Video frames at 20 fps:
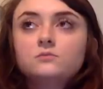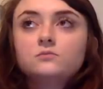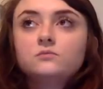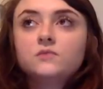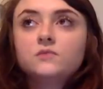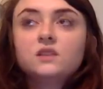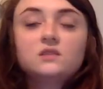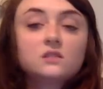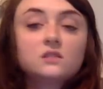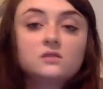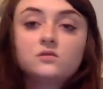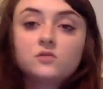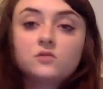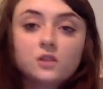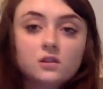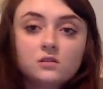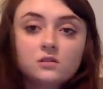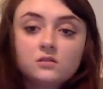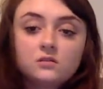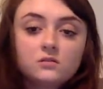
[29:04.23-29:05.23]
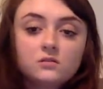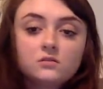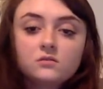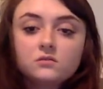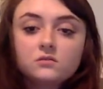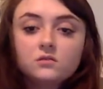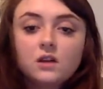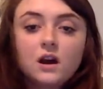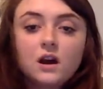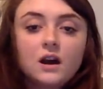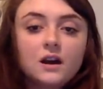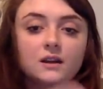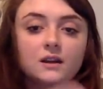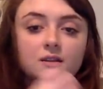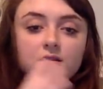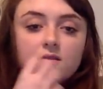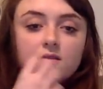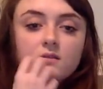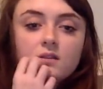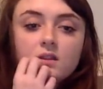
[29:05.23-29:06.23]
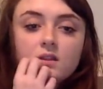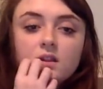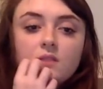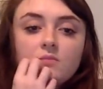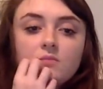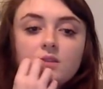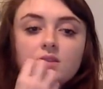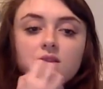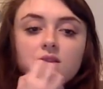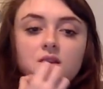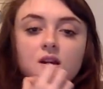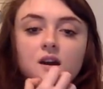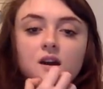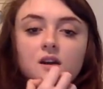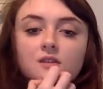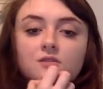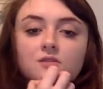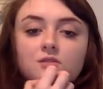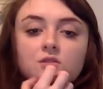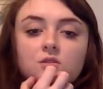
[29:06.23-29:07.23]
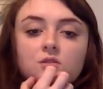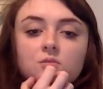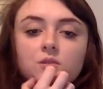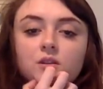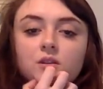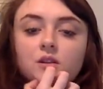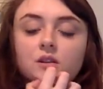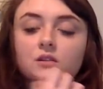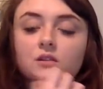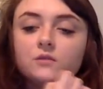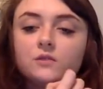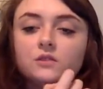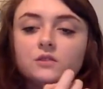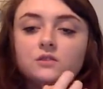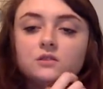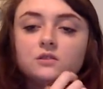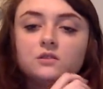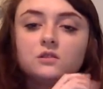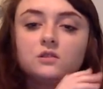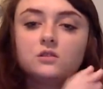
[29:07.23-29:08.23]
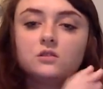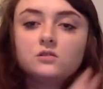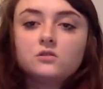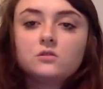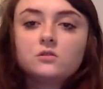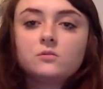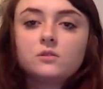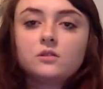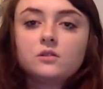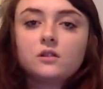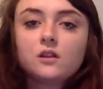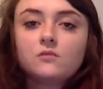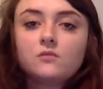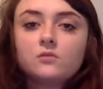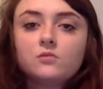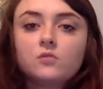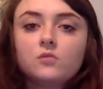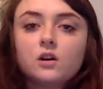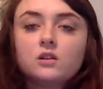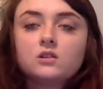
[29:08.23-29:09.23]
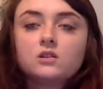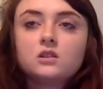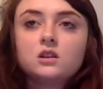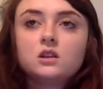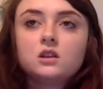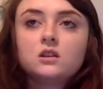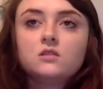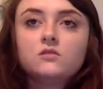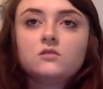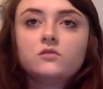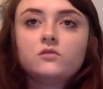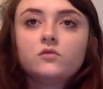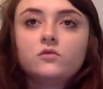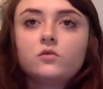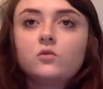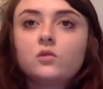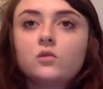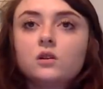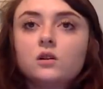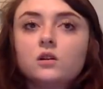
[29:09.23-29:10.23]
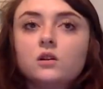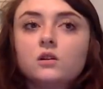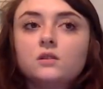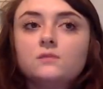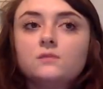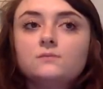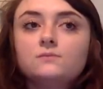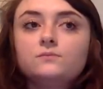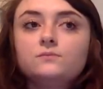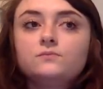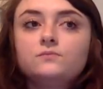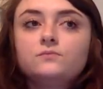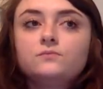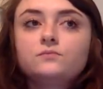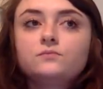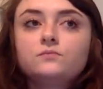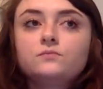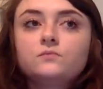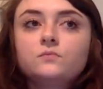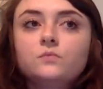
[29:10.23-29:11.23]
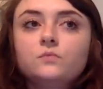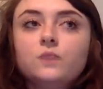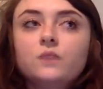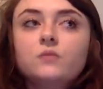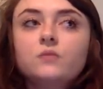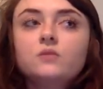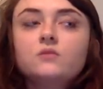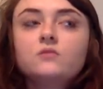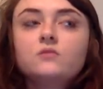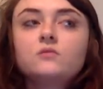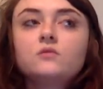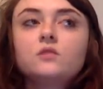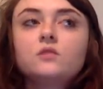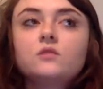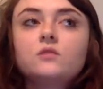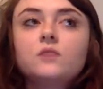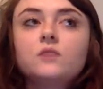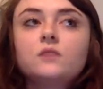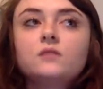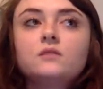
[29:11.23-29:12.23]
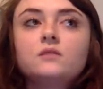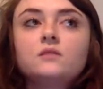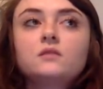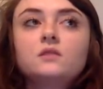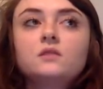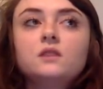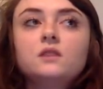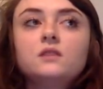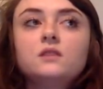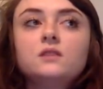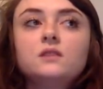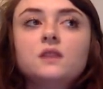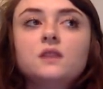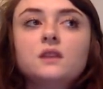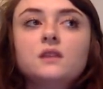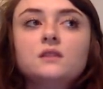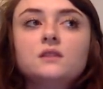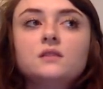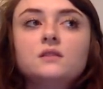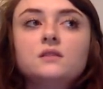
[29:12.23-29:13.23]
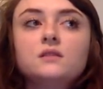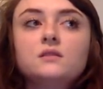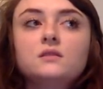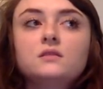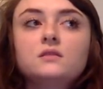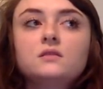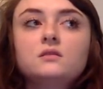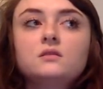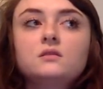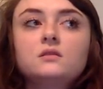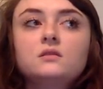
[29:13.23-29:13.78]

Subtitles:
This is not an MBTI YouTuber. This is a YouTuber I've been watching for basically since,